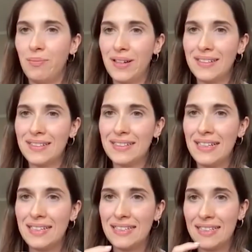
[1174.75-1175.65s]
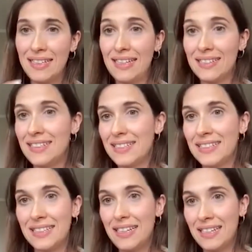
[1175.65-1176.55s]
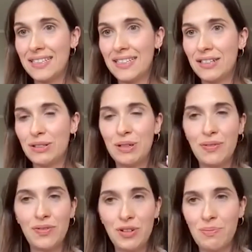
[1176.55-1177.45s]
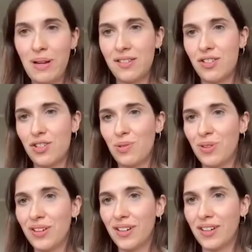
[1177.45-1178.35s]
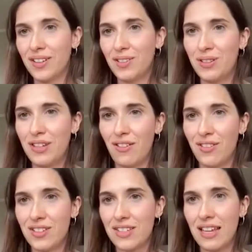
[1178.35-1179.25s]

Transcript: because it's just easier to give your message to the audience.